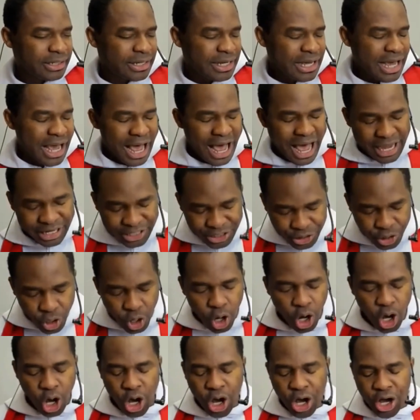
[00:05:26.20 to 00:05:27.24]
I
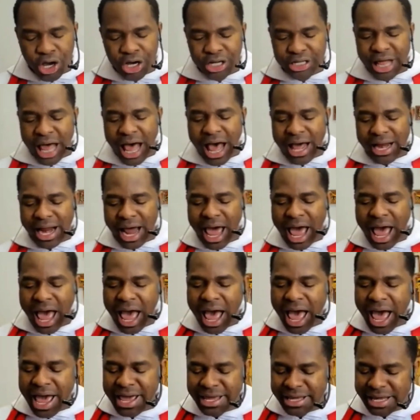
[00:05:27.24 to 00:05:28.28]
know that
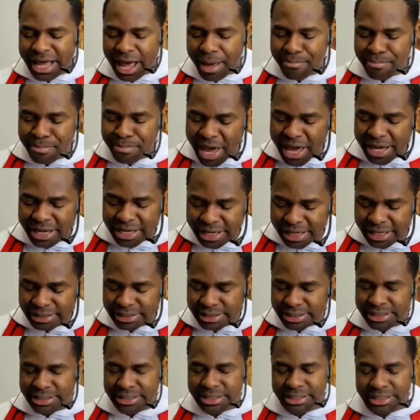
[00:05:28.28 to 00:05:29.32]
I can make
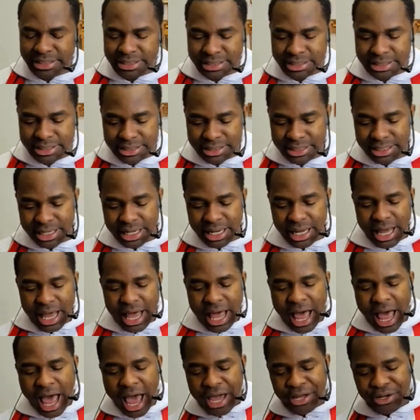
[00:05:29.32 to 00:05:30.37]
it.
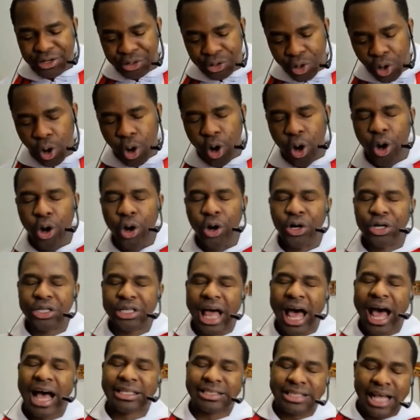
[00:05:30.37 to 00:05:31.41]
I know
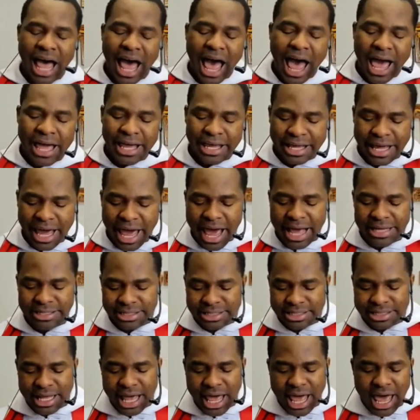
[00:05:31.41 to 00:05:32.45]
that I can
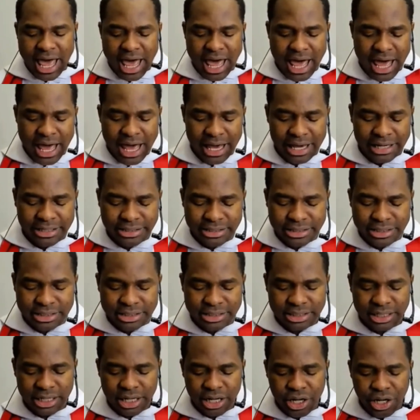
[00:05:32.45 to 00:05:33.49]

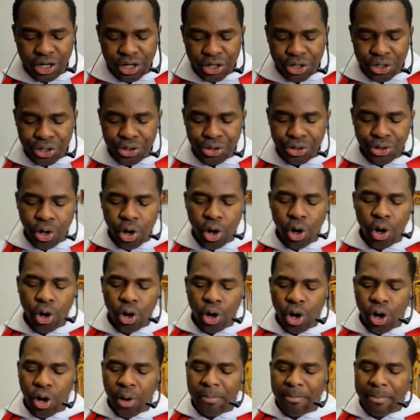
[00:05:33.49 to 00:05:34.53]
stand.
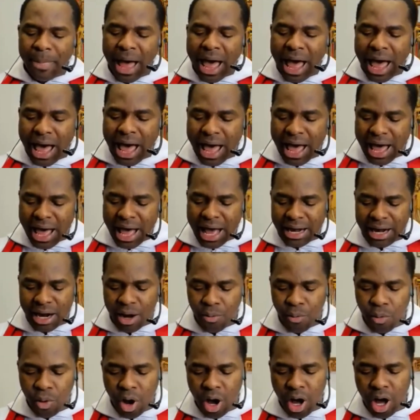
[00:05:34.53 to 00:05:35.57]
No matter
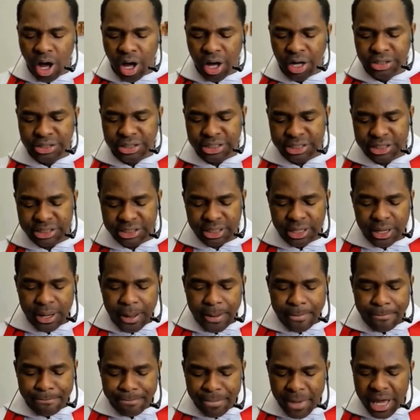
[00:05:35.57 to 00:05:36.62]
what
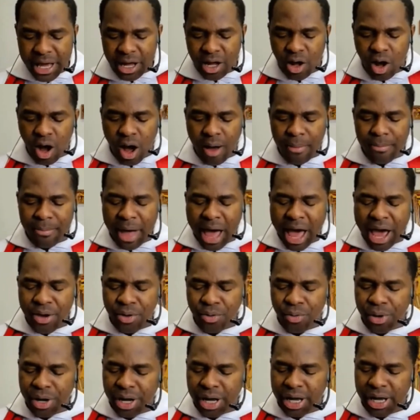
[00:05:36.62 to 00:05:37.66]
may come my
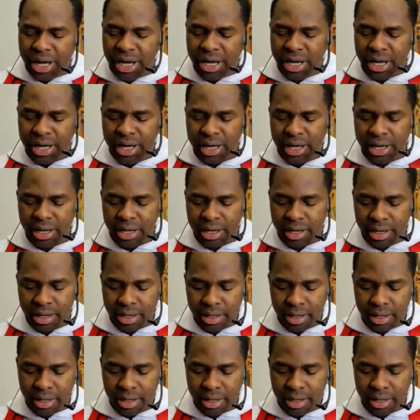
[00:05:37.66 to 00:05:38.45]
way,